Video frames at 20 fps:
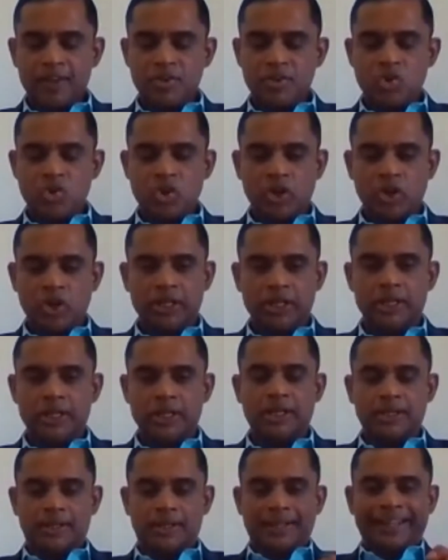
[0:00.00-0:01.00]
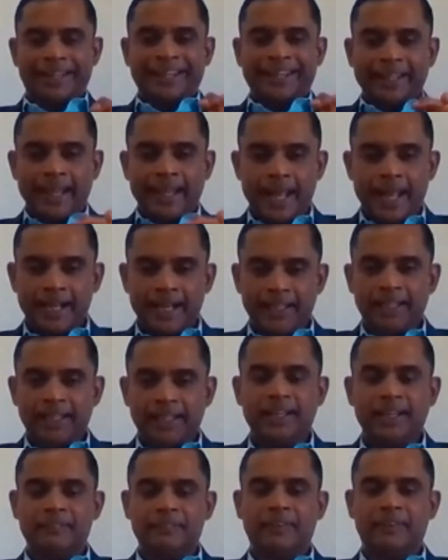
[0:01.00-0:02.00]
shouldn't carry
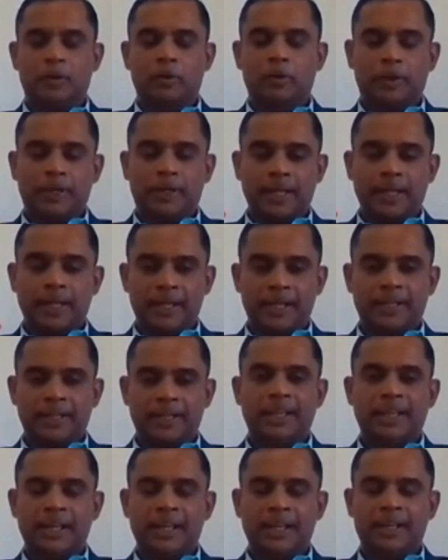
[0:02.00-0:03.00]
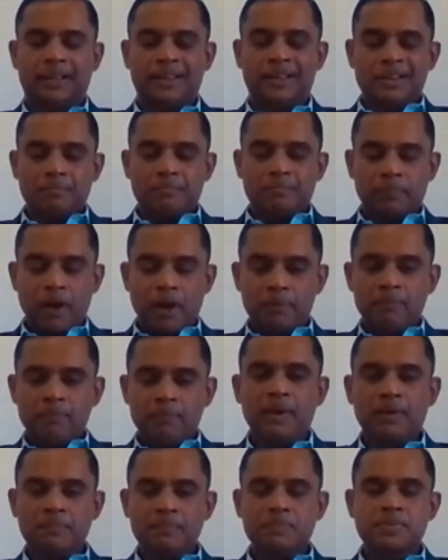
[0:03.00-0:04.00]
away or take their
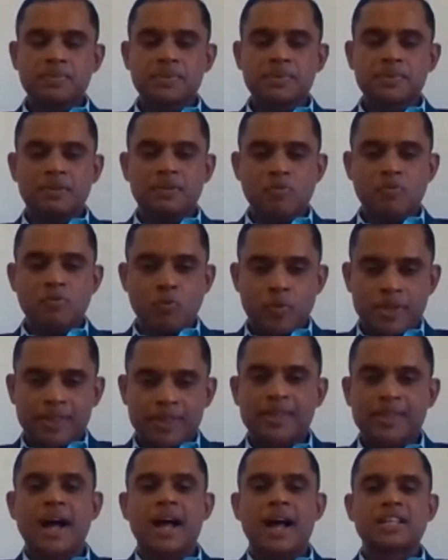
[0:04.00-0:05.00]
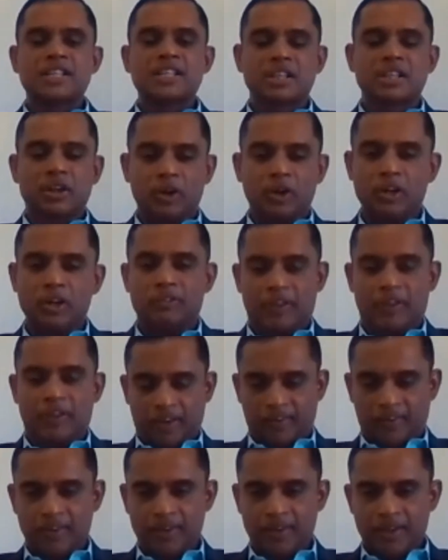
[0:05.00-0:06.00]
problems with us
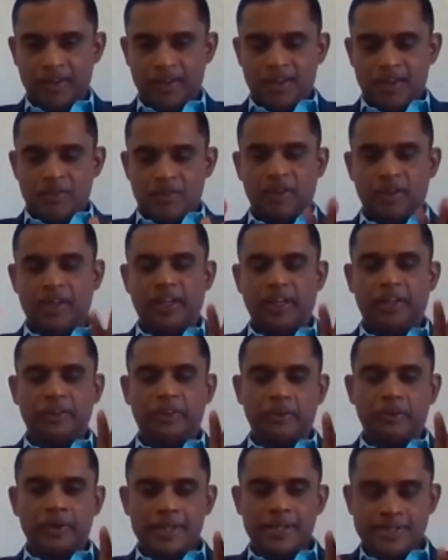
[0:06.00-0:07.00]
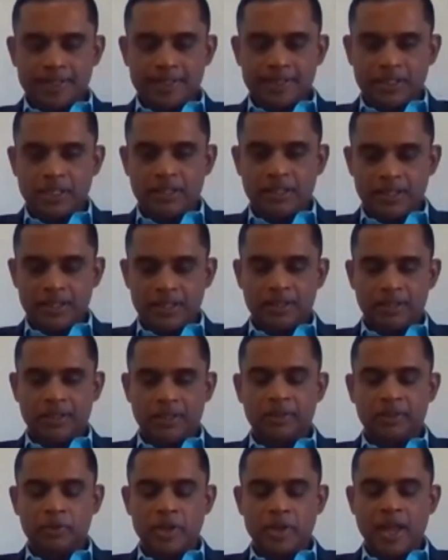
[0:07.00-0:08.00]
always. We need to listen to
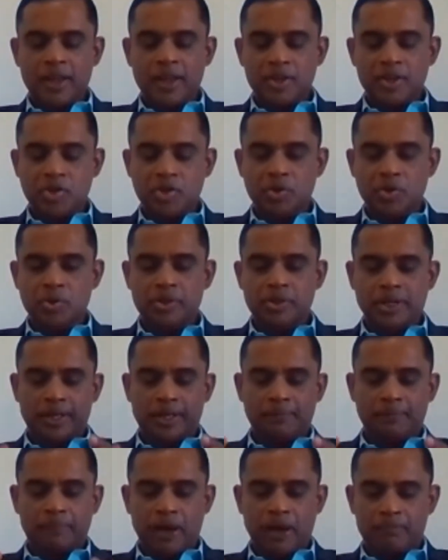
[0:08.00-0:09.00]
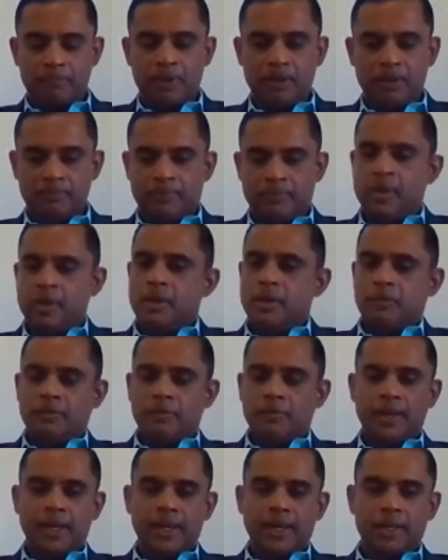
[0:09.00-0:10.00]
their issue, their problem.
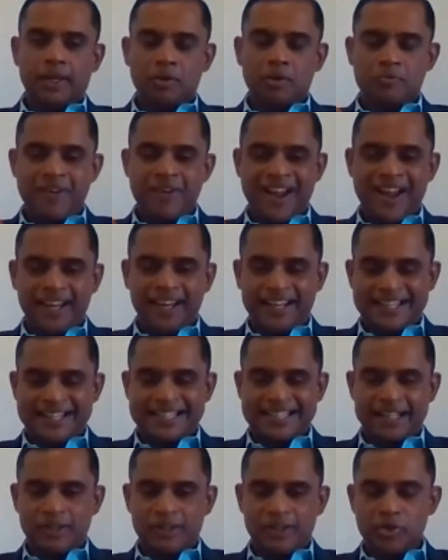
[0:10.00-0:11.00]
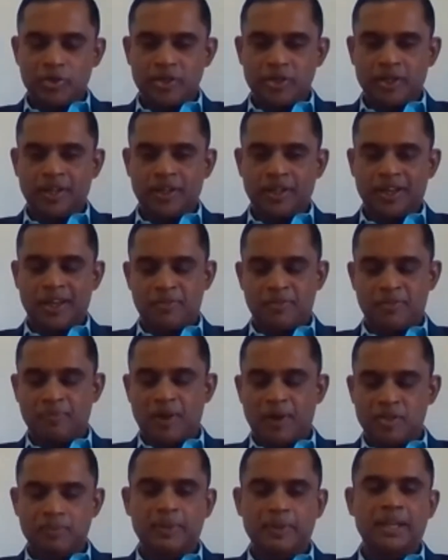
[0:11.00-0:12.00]
We need to find a solution, if
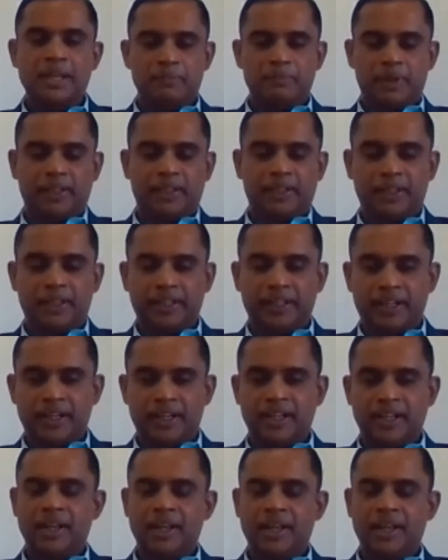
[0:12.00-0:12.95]
possible, immediately.